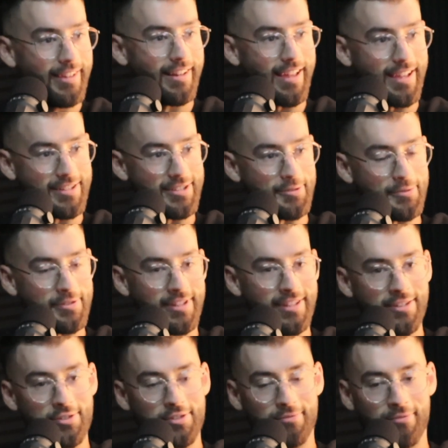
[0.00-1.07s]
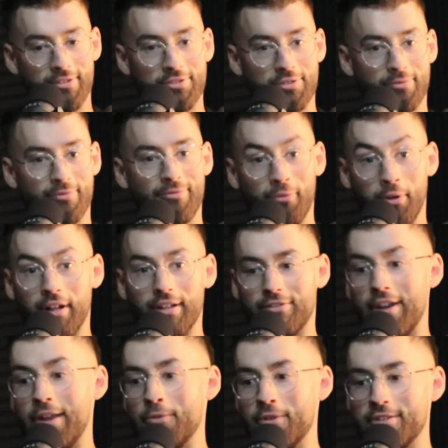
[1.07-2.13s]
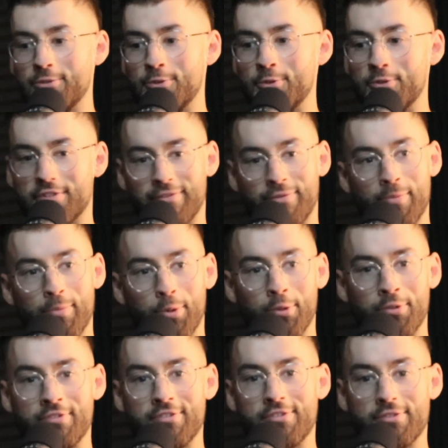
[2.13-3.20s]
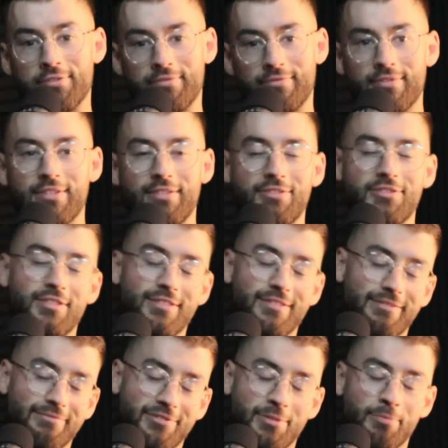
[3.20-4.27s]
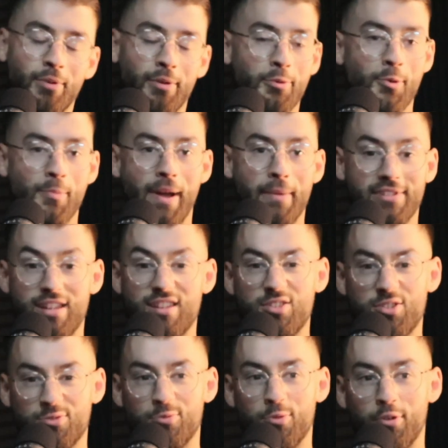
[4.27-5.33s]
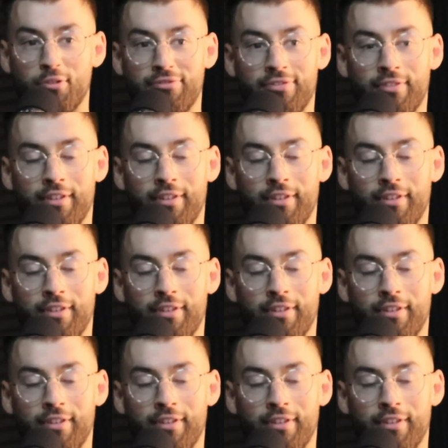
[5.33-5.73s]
Like, well, for anyone I don't know, she's from Bolton. She probably won't mind me saying she's rough.